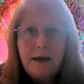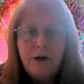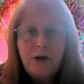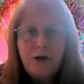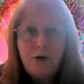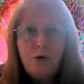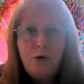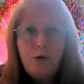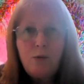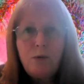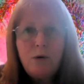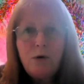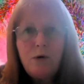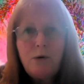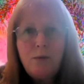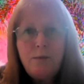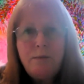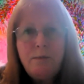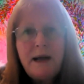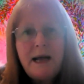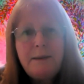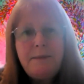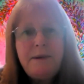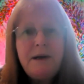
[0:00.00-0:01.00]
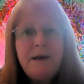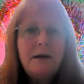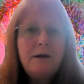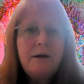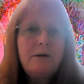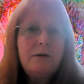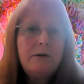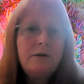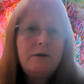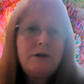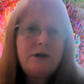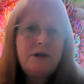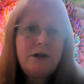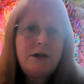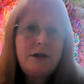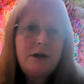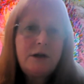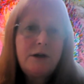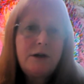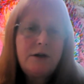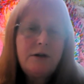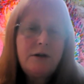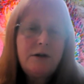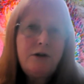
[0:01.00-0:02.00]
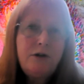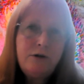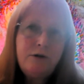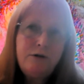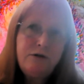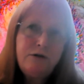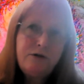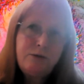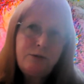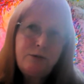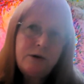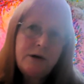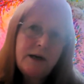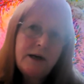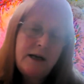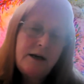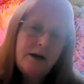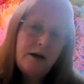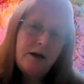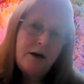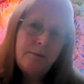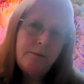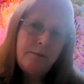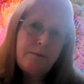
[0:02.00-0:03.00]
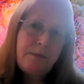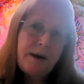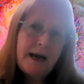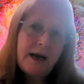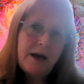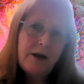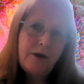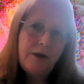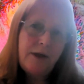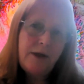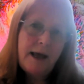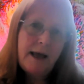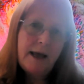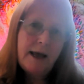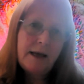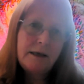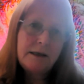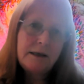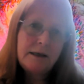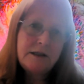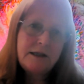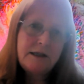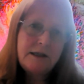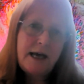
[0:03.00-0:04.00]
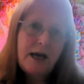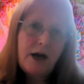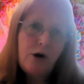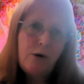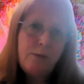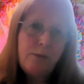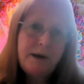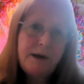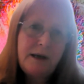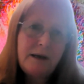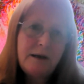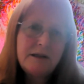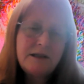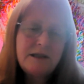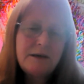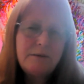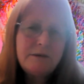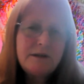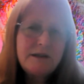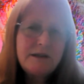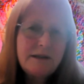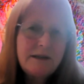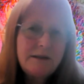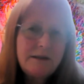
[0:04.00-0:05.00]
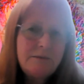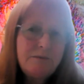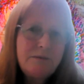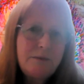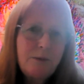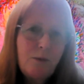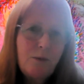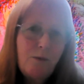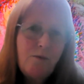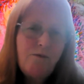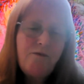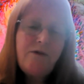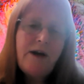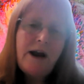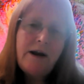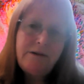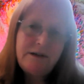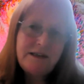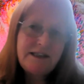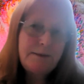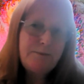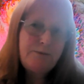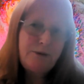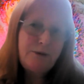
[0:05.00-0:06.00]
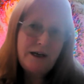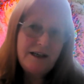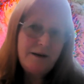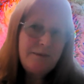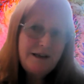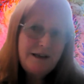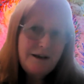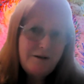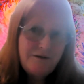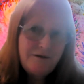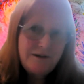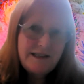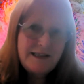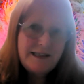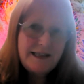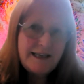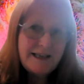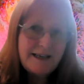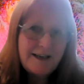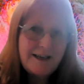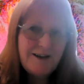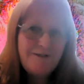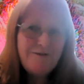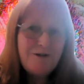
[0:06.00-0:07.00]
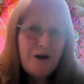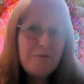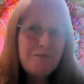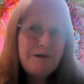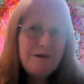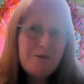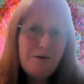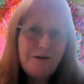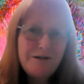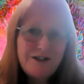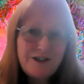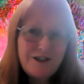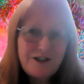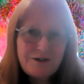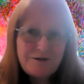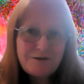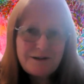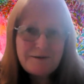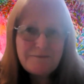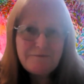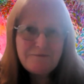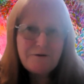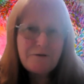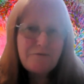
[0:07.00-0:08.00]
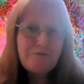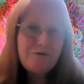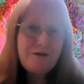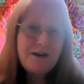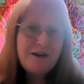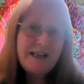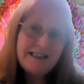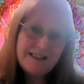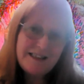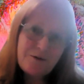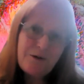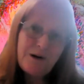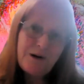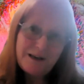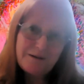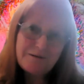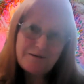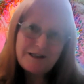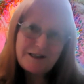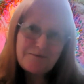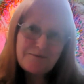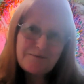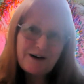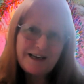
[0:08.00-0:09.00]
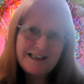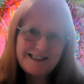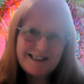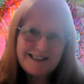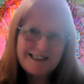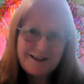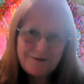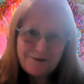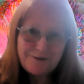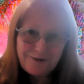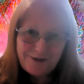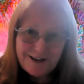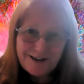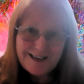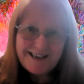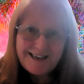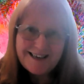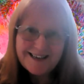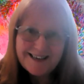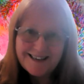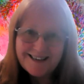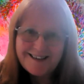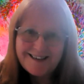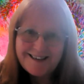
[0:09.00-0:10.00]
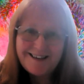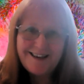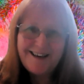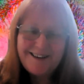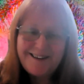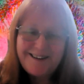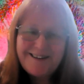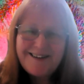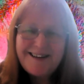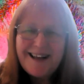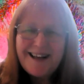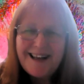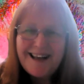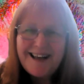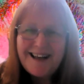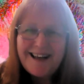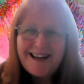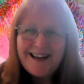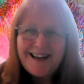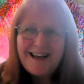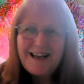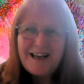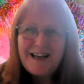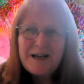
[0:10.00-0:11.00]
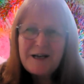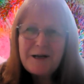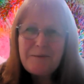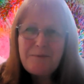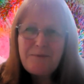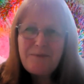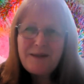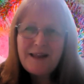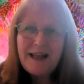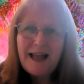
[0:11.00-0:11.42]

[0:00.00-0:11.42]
I thought, well, maybe I could use what I learned back then to help me, because I was very depressed. I mean, obviously, nobody wants you even for free. It's quite a depressing feeling. You know?